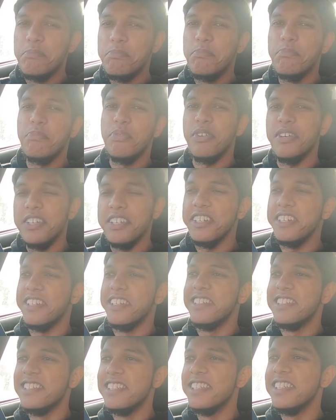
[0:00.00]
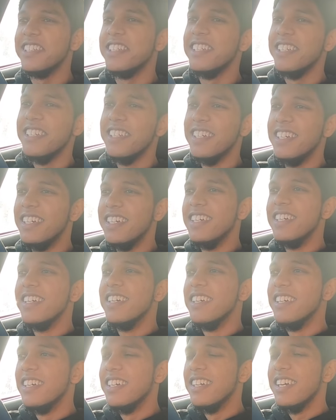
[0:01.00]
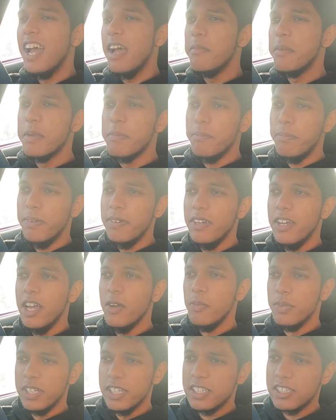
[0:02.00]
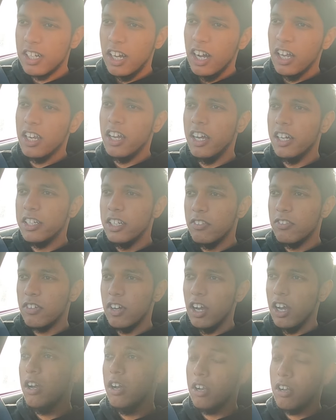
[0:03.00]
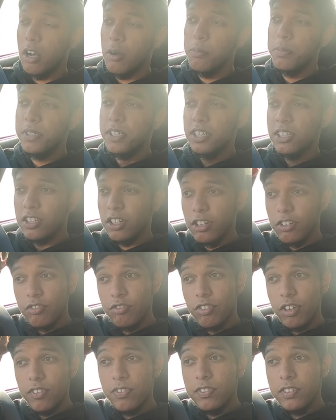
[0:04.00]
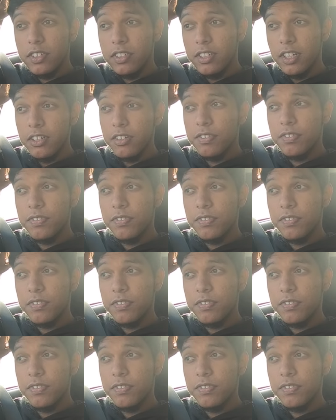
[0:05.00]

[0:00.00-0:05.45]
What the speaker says: pretty easy. I mean, with the Skyline, I've got a competition drift diff,